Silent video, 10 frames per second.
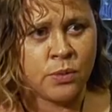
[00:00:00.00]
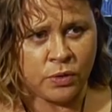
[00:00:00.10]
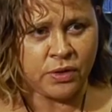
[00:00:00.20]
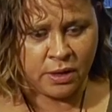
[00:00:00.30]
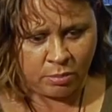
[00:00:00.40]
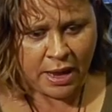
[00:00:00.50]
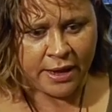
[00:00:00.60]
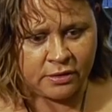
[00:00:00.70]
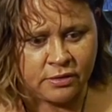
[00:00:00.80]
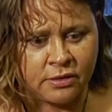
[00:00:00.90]
within a
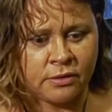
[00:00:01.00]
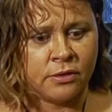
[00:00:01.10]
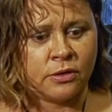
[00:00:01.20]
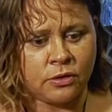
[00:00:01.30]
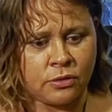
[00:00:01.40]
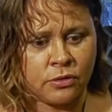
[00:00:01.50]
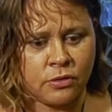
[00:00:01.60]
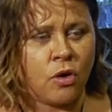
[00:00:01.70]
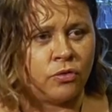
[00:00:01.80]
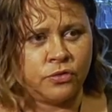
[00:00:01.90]
black
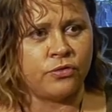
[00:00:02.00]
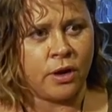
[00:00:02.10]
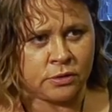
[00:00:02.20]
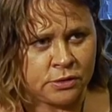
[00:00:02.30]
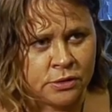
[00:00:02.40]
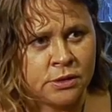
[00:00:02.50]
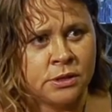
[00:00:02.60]
construct.